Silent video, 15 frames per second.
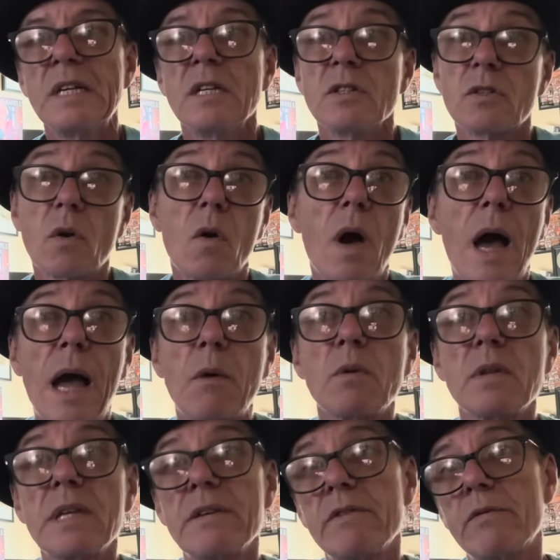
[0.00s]
So I
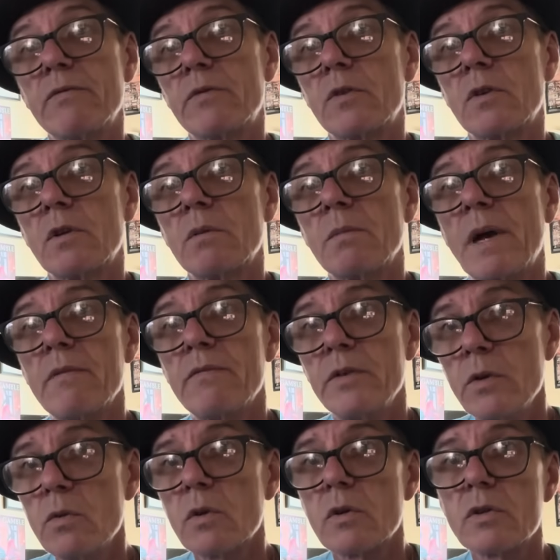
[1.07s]
will leave it for my
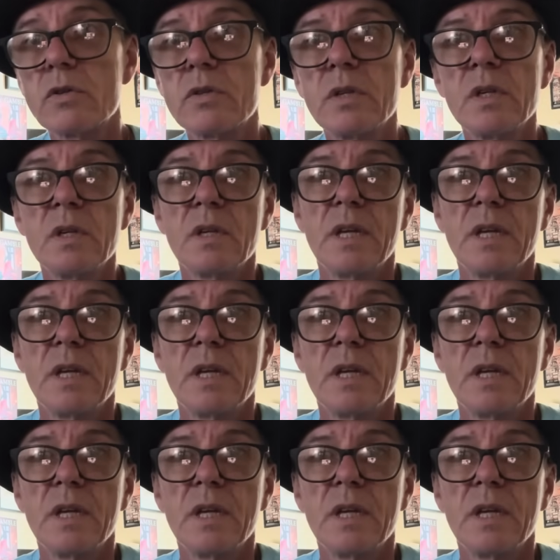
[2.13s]
viewers.